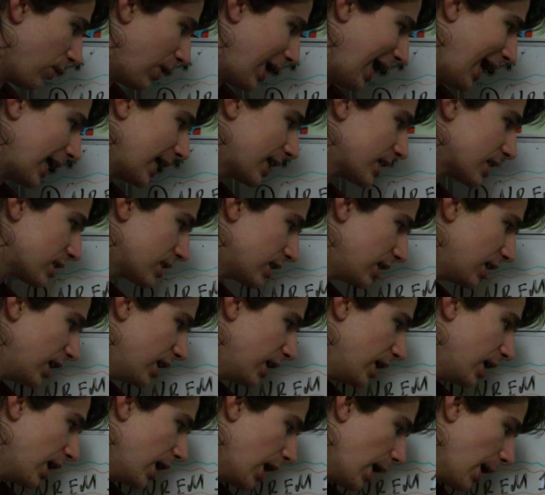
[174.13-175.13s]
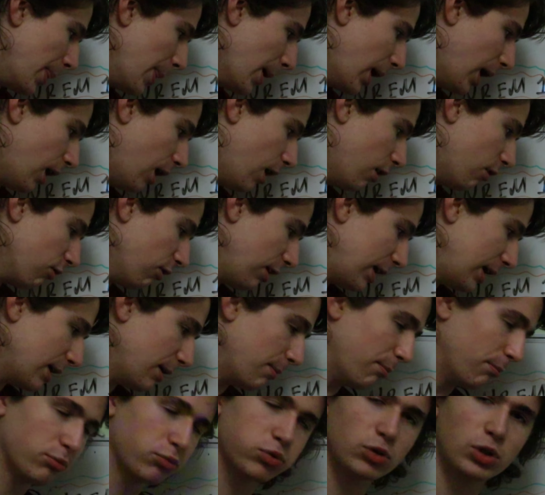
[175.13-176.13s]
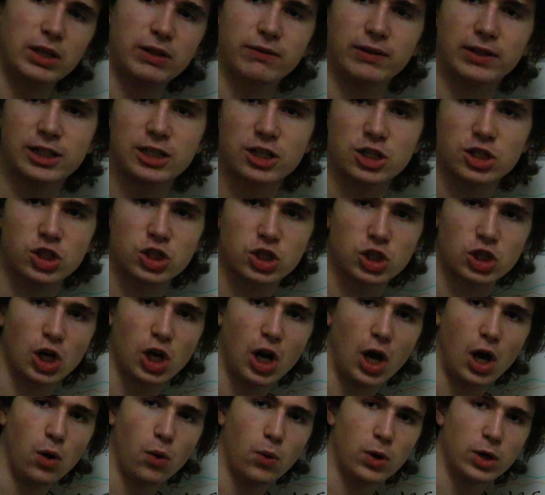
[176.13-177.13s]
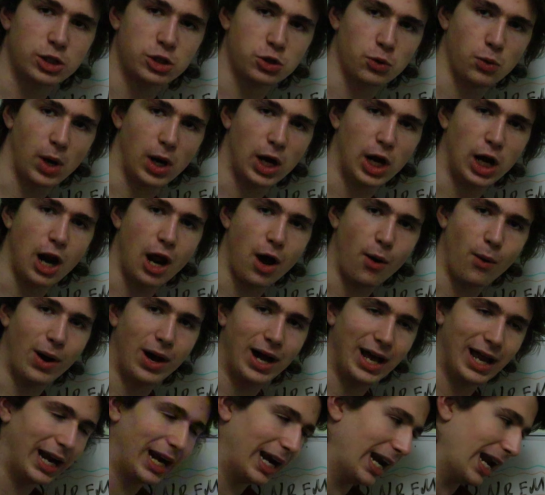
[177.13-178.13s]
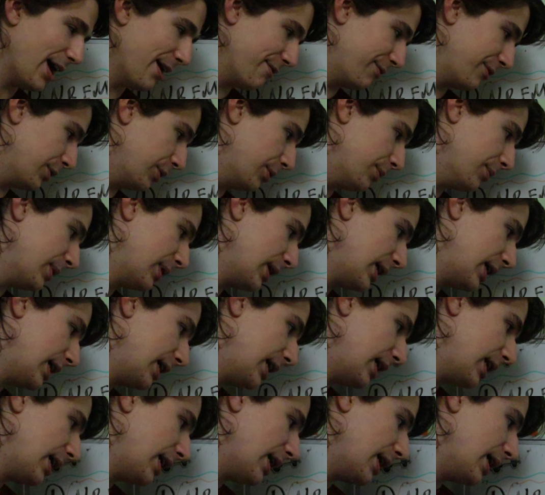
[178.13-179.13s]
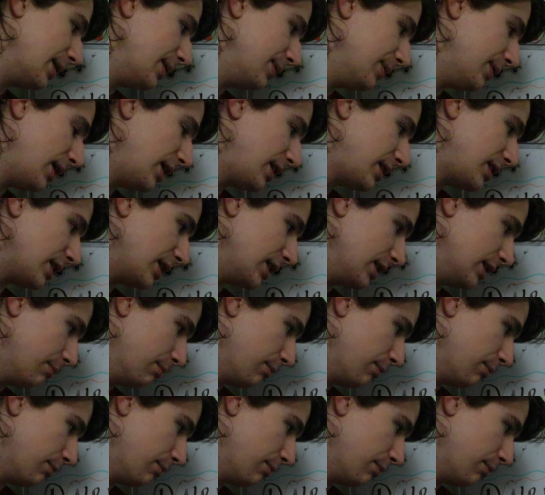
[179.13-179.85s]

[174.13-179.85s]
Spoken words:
relax, and the heart rate and breathing slow to a lower level. And this